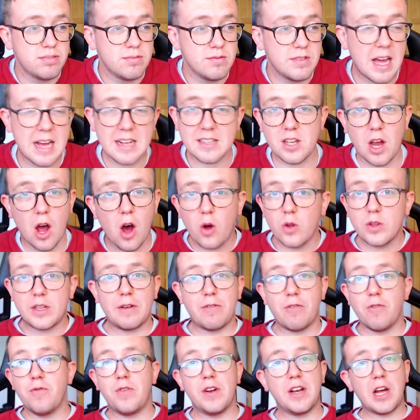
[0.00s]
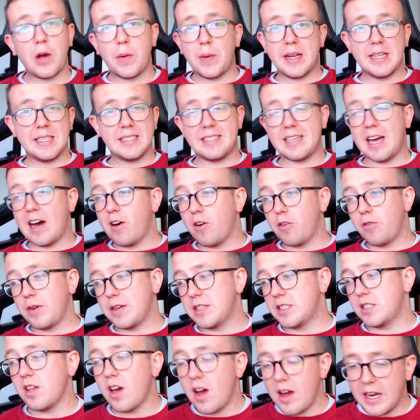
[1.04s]
That's a whole different video in itself. He's
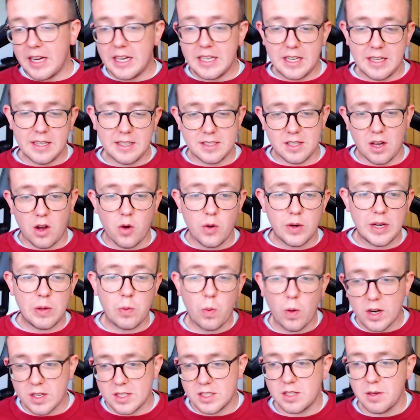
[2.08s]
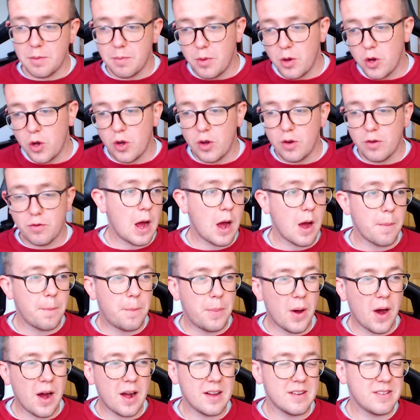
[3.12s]
thirty years old, he wants to move,
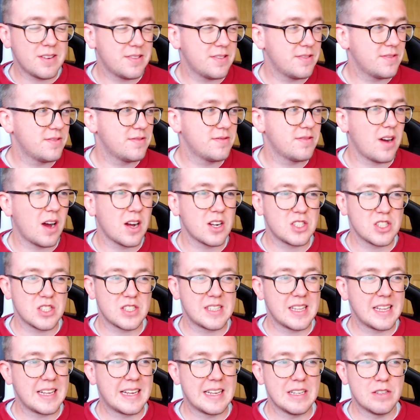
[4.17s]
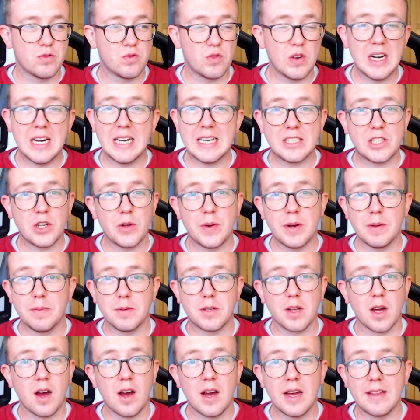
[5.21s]
but I just think he's really doing them
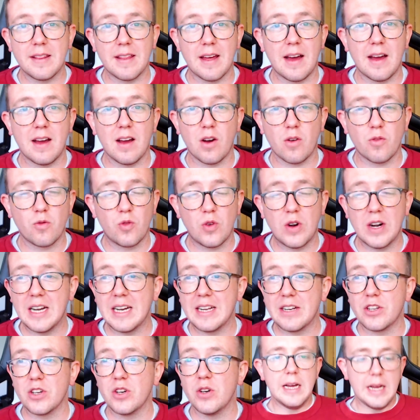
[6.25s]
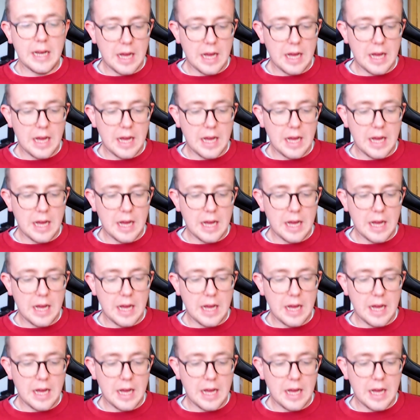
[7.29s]
dirty there. I really do.